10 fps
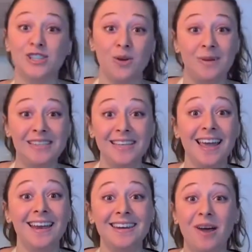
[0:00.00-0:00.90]
once
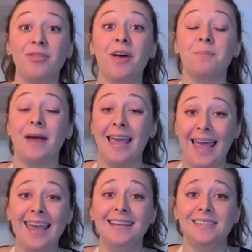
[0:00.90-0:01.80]
again, now that my
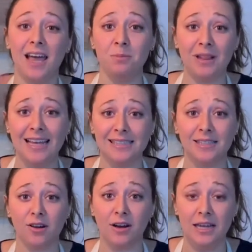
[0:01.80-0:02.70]
eggs and
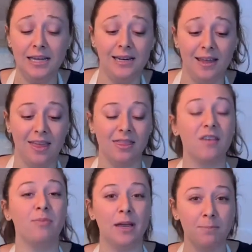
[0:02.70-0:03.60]
molasses are in and that
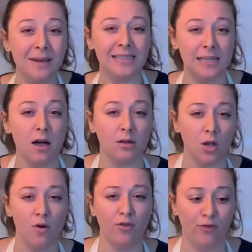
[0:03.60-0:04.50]
they've been mixing on
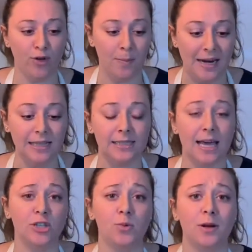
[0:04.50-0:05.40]
low for a few minutes, I
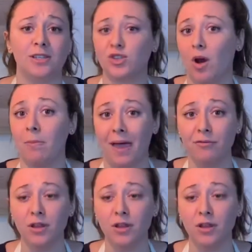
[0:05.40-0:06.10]
just want to scrape everything